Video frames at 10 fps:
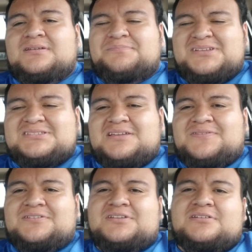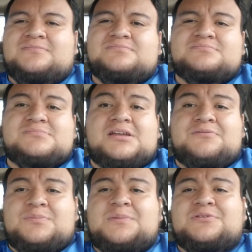Be safe out there. And
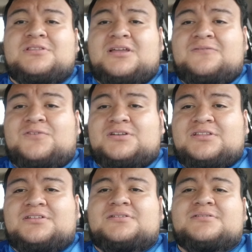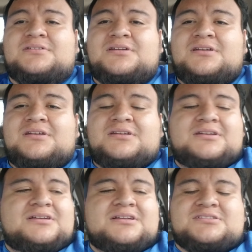remember to love one another.
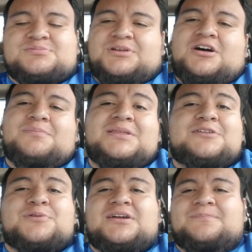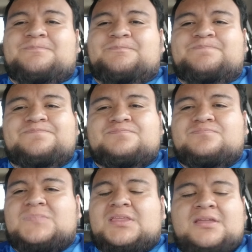Because we all bleed red.
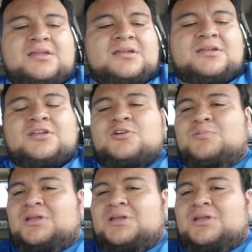We